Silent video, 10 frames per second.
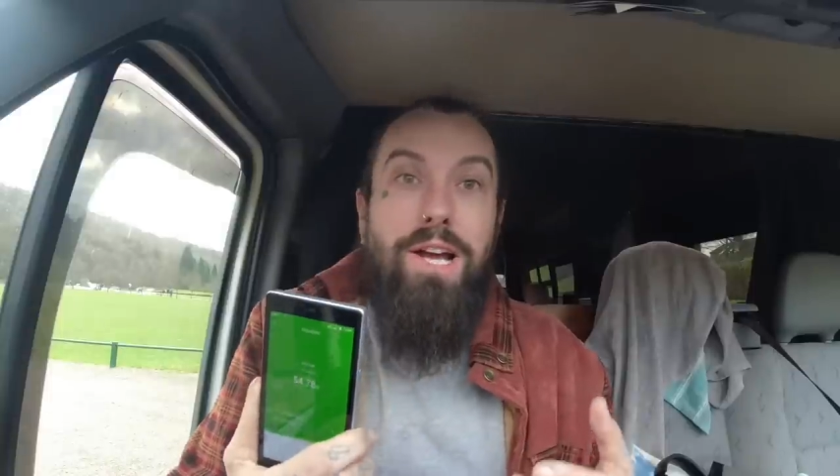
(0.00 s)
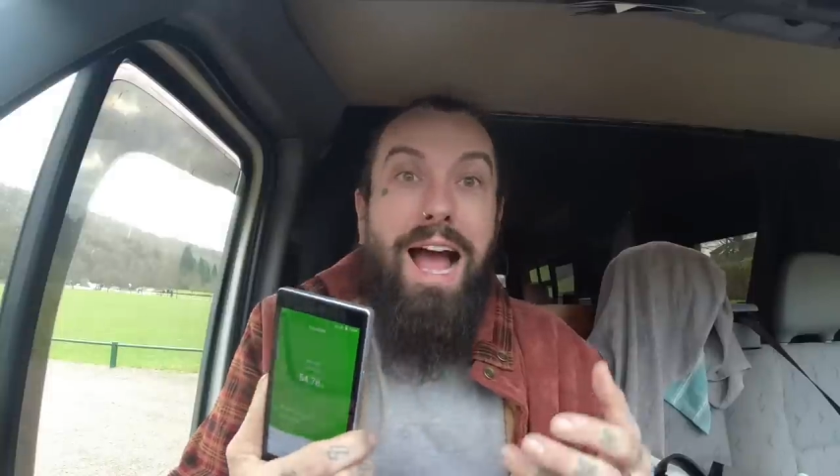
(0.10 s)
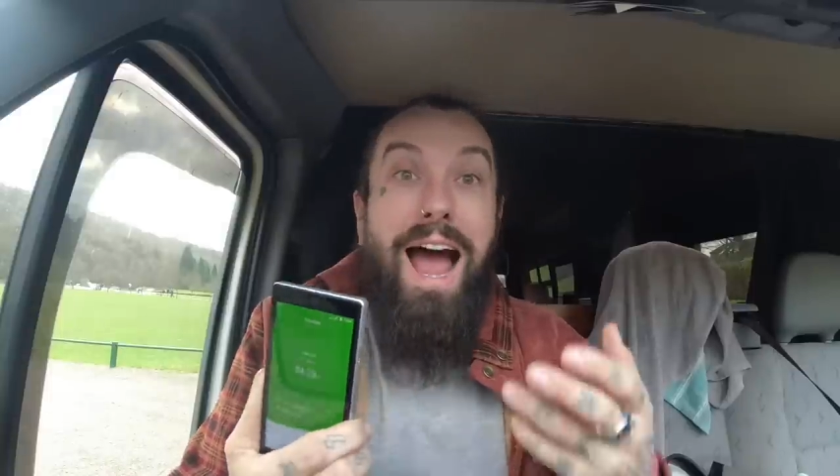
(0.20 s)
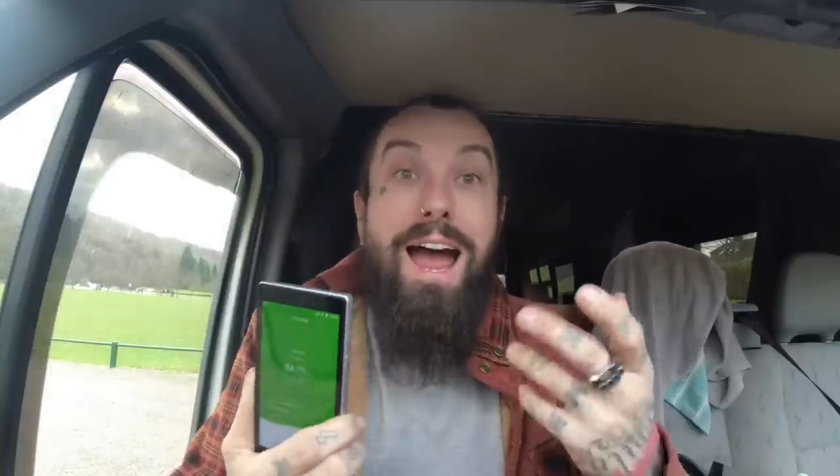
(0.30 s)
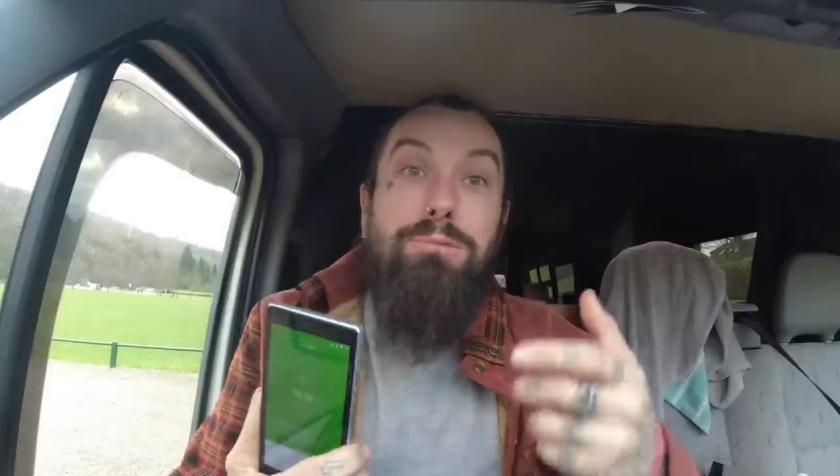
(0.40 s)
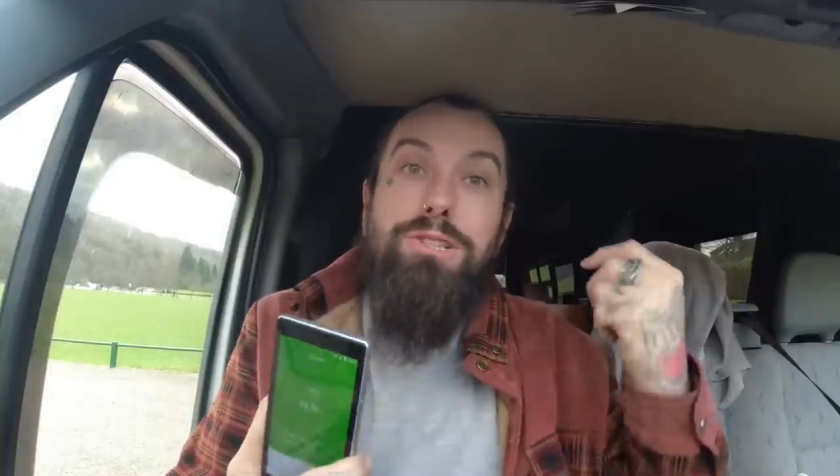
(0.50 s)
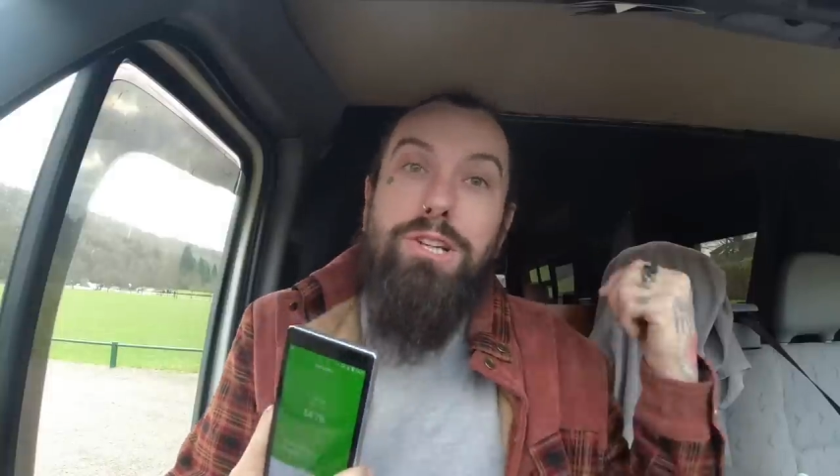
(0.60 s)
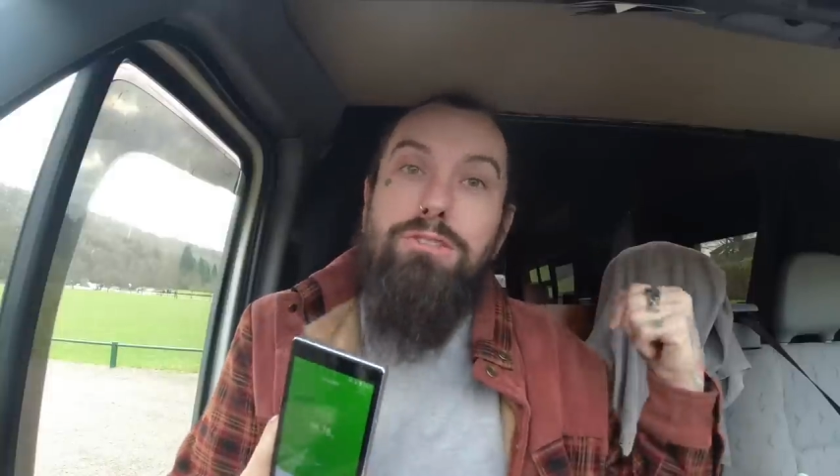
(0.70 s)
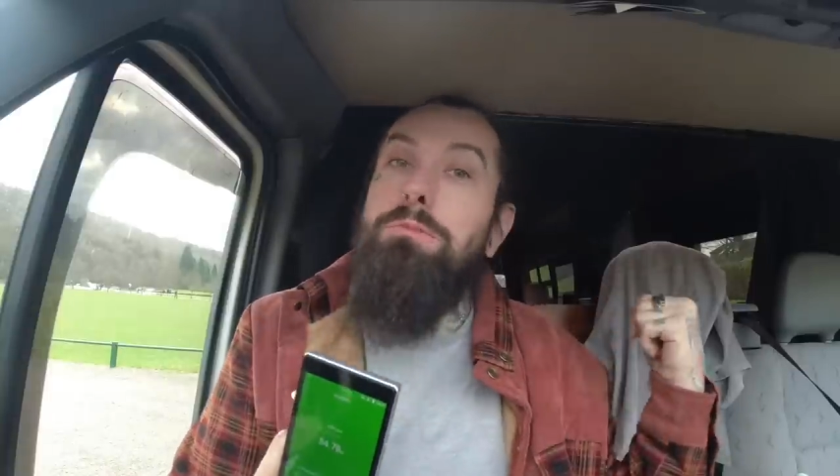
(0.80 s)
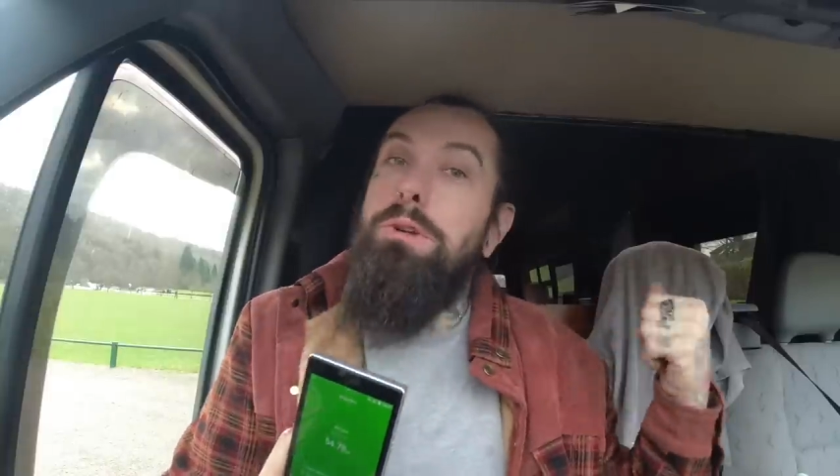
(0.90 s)
I was
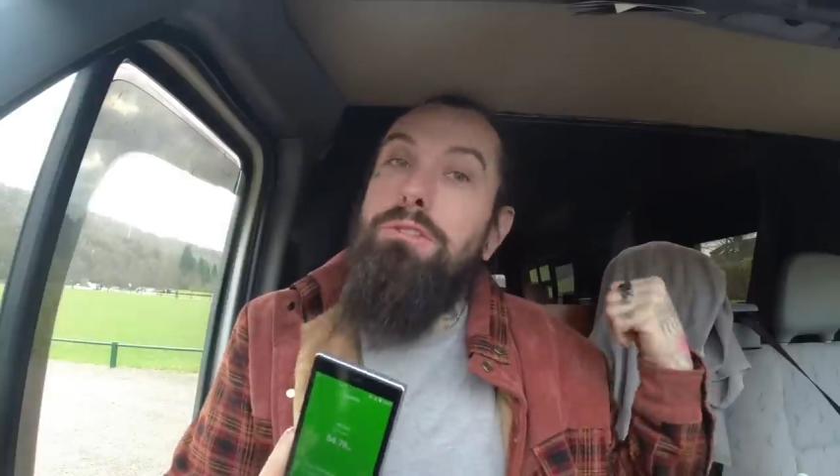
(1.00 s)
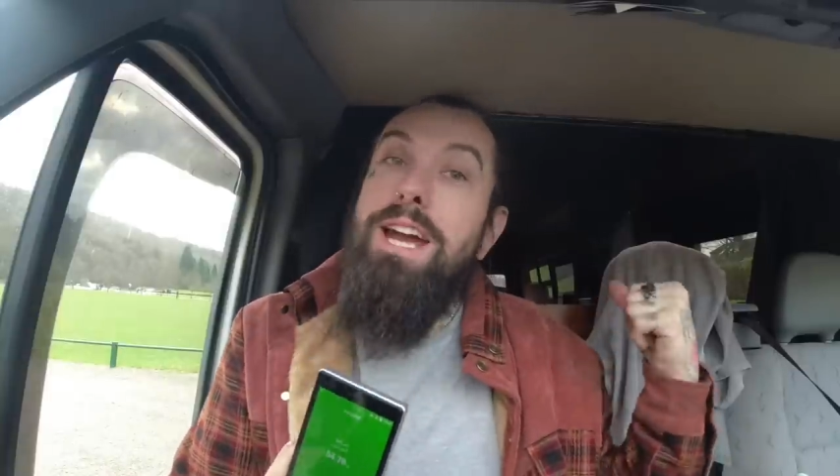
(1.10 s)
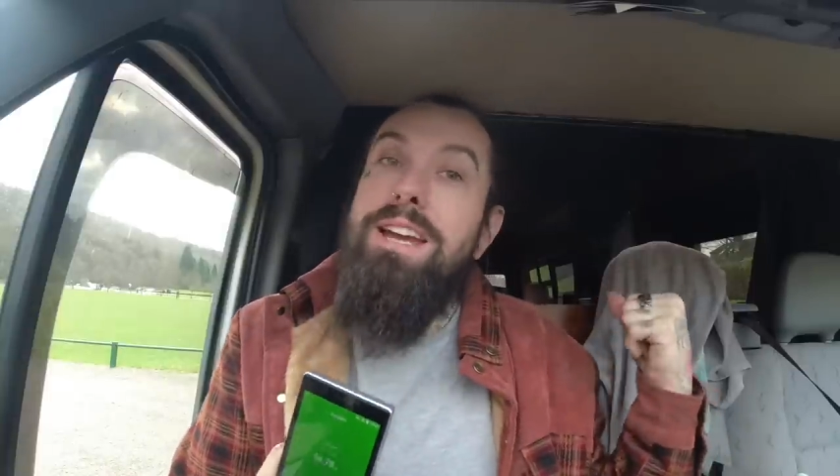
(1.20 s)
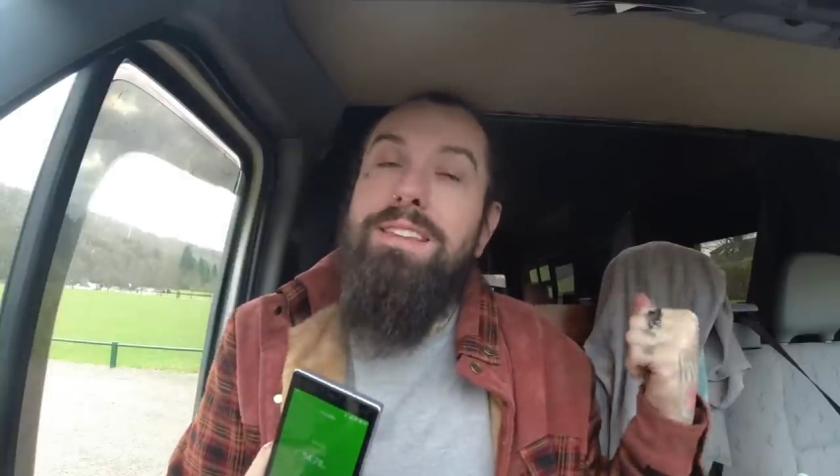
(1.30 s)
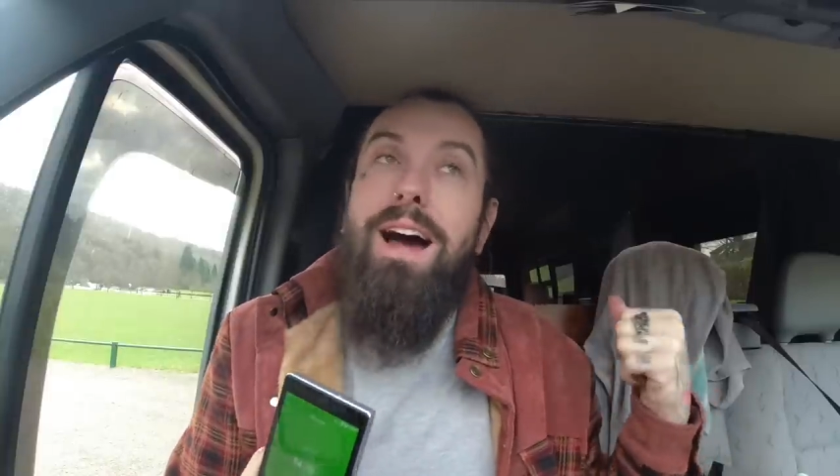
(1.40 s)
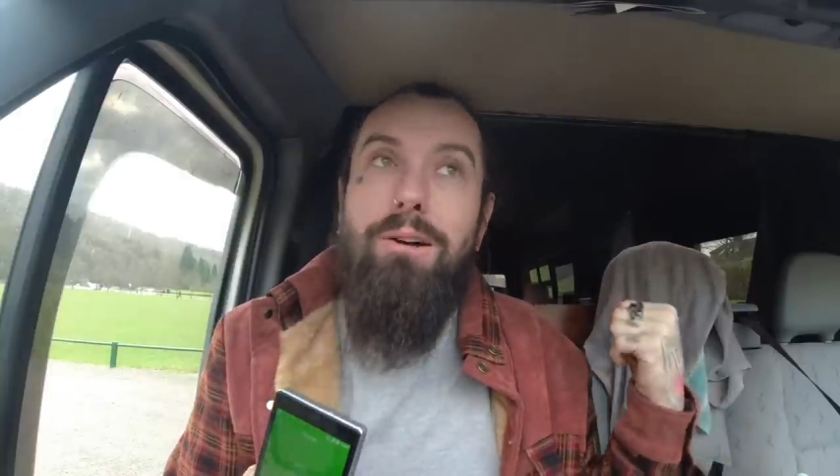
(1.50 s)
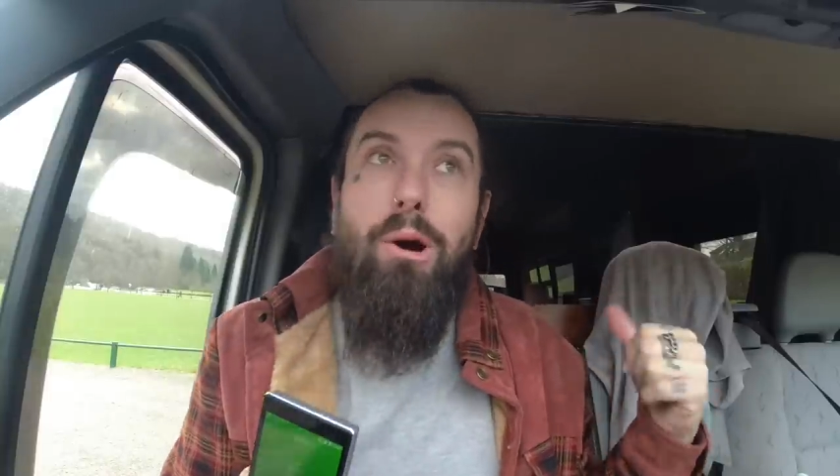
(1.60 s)
going to upgrade that